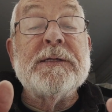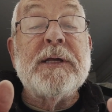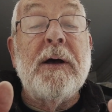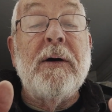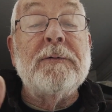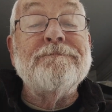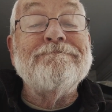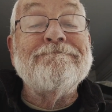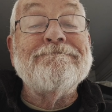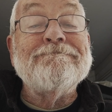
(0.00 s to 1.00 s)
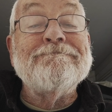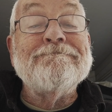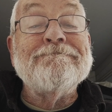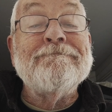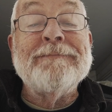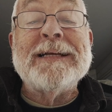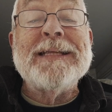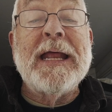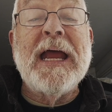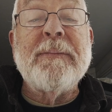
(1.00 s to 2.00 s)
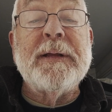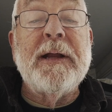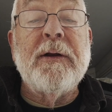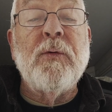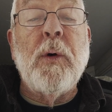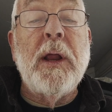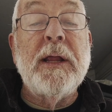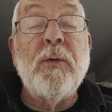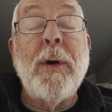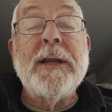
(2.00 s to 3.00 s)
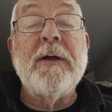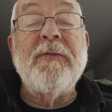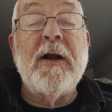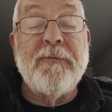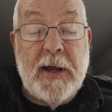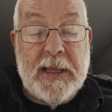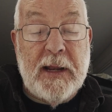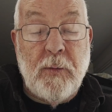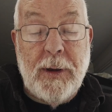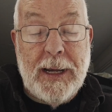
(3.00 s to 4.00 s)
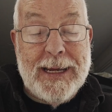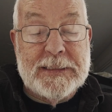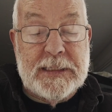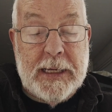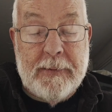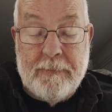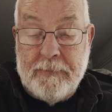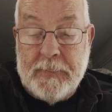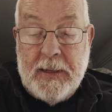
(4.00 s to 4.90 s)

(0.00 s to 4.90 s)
So that's not happening here. And a way to verify that real easily